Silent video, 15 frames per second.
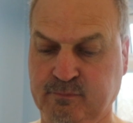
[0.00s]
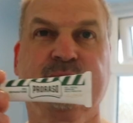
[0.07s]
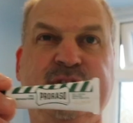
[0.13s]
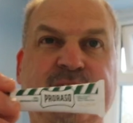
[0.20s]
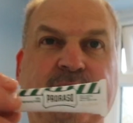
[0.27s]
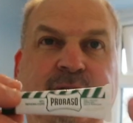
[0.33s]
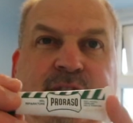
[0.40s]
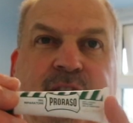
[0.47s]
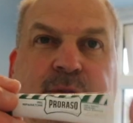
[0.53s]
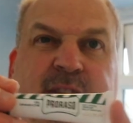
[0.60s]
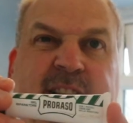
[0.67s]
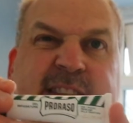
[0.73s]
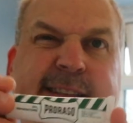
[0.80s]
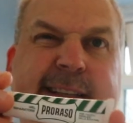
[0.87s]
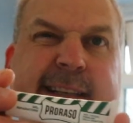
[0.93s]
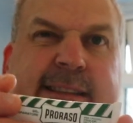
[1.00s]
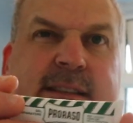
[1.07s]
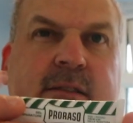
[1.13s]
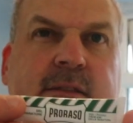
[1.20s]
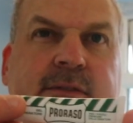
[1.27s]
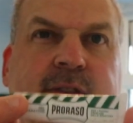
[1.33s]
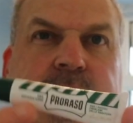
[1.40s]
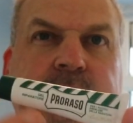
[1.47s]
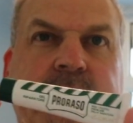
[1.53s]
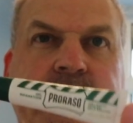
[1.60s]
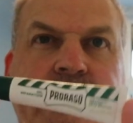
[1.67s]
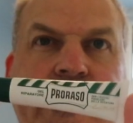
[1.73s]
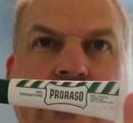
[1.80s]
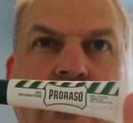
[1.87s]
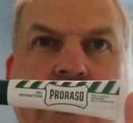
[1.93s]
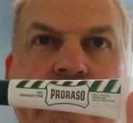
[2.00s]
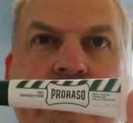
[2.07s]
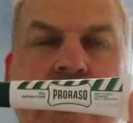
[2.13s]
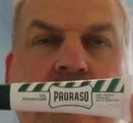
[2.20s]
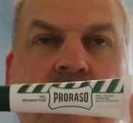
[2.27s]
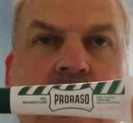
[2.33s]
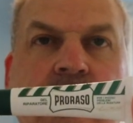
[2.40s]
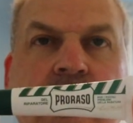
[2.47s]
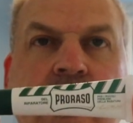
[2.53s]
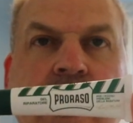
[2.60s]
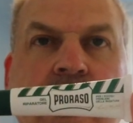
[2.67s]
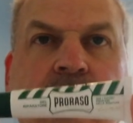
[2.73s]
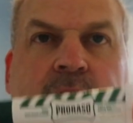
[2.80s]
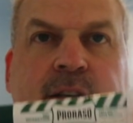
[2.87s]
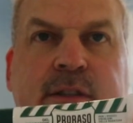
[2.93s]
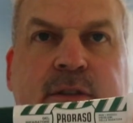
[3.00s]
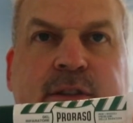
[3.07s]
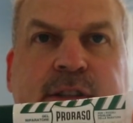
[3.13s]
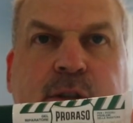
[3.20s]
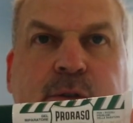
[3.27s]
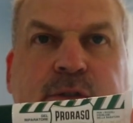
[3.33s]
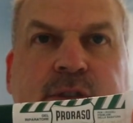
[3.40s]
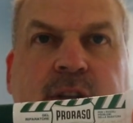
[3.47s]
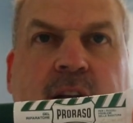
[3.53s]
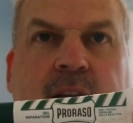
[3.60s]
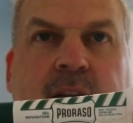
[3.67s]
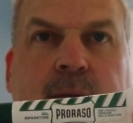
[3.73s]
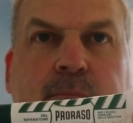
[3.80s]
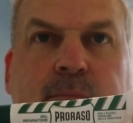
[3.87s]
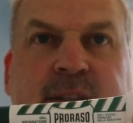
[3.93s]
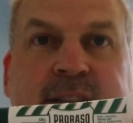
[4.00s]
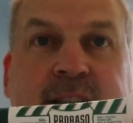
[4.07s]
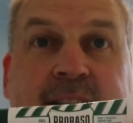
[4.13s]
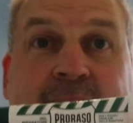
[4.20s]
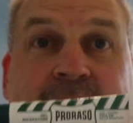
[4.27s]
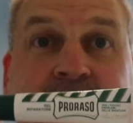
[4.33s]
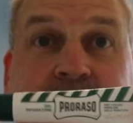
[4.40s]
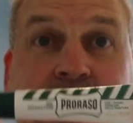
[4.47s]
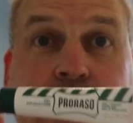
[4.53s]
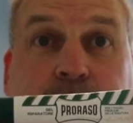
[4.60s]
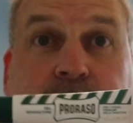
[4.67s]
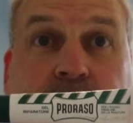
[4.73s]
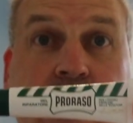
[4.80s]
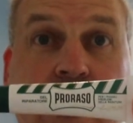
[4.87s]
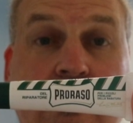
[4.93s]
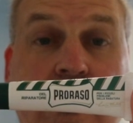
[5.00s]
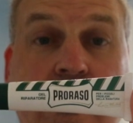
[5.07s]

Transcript: shave gels and nick if you nick yourself. I usually use Mr. Natty, but